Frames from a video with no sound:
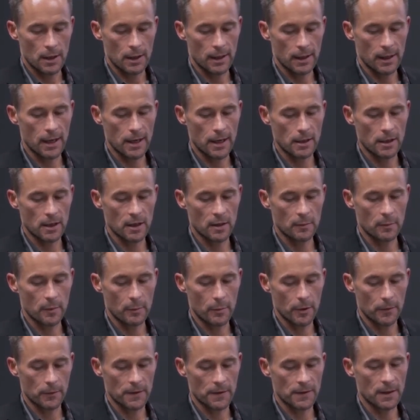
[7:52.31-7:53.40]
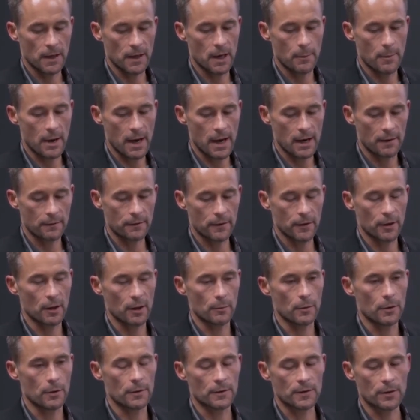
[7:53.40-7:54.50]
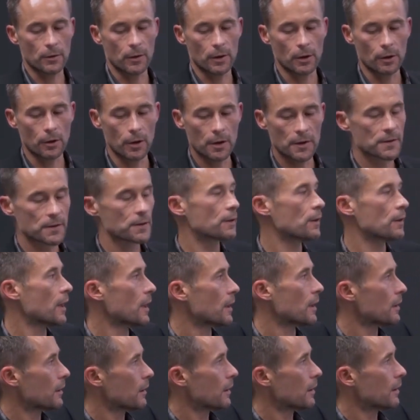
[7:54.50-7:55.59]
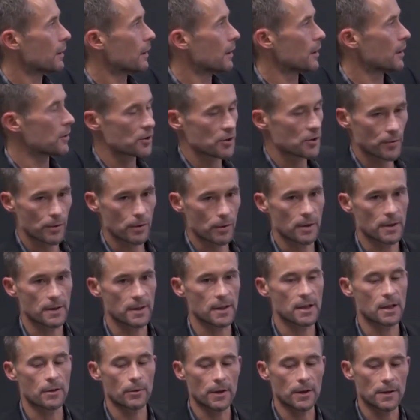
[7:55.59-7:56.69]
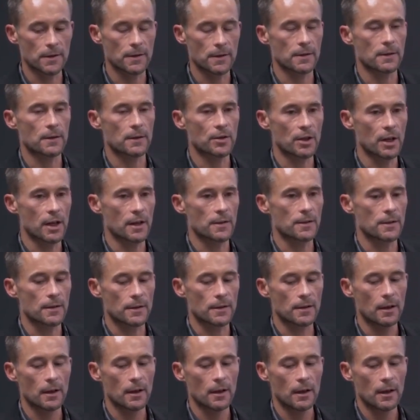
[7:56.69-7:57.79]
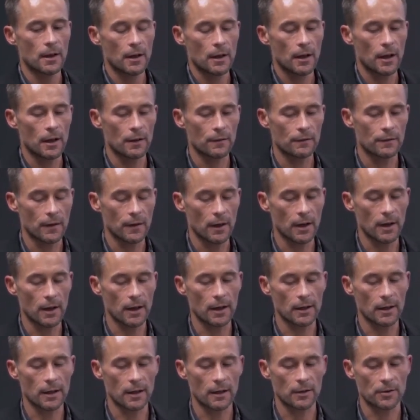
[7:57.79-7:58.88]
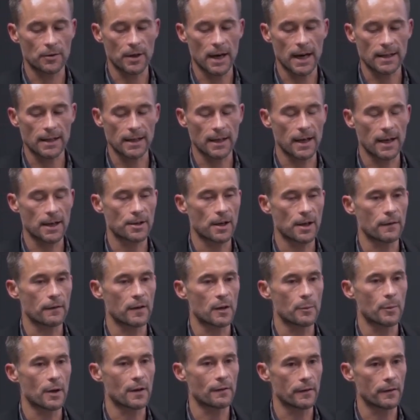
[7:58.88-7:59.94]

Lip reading: Kenya, about the same, half the number. So it looks like it's true. It decreases the chances of contracting HIV by